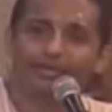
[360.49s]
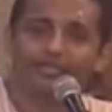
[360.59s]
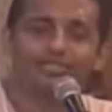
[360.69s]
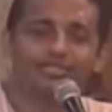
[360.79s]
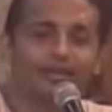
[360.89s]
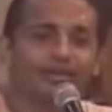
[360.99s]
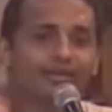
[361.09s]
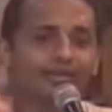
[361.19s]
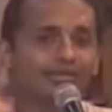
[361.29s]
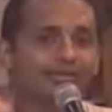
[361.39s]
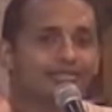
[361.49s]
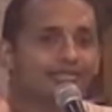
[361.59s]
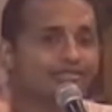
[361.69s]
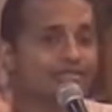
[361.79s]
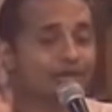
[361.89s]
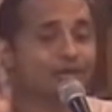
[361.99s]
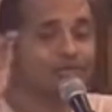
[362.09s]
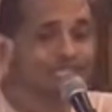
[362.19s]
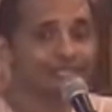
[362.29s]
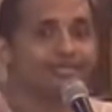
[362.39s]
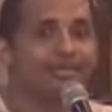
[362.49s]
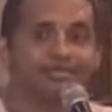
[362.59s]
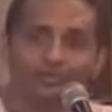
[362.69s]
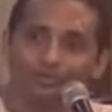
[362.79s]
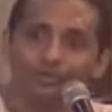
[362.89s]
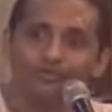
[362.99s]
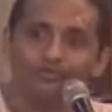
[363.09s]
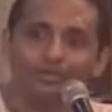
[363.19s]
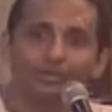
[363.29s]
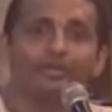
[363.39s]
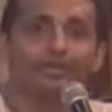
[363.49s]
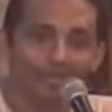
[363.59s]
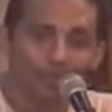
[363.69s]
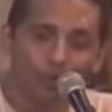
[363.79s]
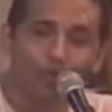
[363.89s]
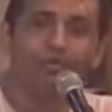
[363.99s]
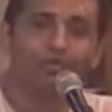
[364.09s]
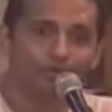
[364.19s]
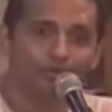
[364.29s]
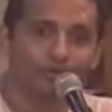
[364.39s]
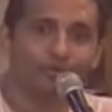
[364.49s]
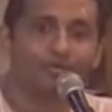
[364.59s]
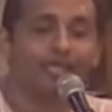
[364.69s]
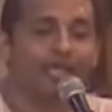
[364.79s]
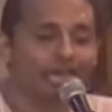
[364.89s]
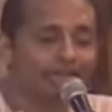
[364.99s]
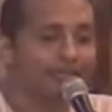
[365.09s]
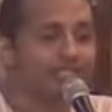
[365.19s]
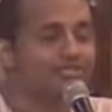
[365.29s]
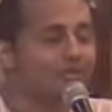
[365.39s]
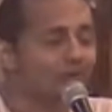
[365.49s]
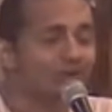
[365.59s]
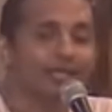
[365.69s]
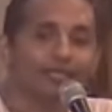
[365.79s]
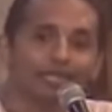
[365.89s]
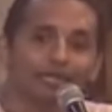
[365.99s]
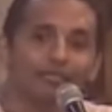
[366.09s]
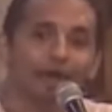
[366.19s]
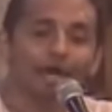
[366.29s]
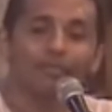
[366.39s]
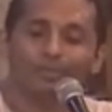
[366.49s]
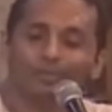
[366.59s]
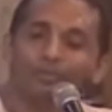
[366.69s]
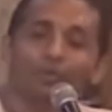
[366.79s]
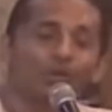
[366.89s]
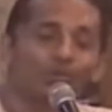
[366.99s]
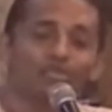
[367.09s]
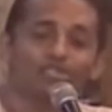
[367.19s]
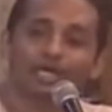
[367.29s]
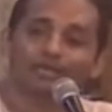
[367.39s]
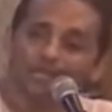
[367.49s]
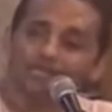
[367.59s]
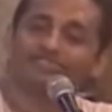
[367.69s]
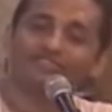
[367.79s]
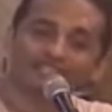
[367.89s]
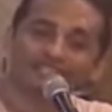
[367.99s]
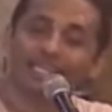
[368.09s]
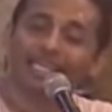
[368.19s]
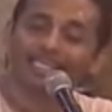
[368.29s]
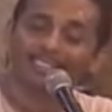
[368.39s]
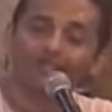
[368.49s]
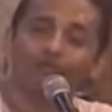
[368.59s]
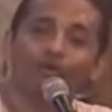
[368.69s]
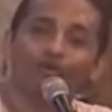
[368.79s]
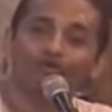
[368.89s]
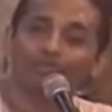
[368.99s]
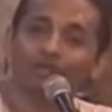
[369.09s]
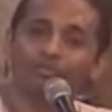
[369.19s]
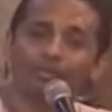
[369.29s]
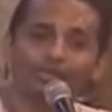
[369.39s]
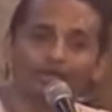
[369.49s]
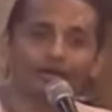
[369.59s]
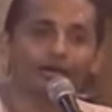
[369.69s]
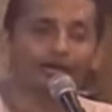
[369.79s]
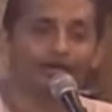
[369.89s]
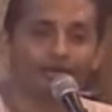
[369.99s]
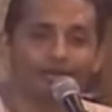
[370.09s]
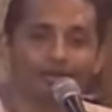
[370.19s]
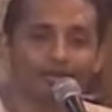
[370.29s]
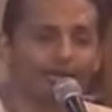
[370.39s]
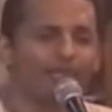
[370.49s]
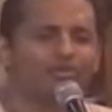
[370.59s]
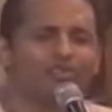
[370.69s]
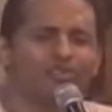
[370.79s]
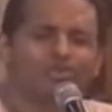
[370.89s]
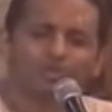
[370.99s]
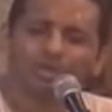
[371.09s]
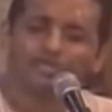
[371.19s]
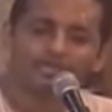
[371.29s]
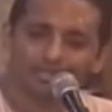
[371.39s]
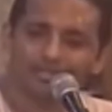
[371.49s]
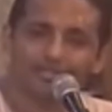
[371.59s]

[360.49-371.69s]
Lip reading: they started hearing some sounds inside the room. They opened the room and they saw that Mahaprabhu was rubbing his face against the wall of Gambira. It was too much.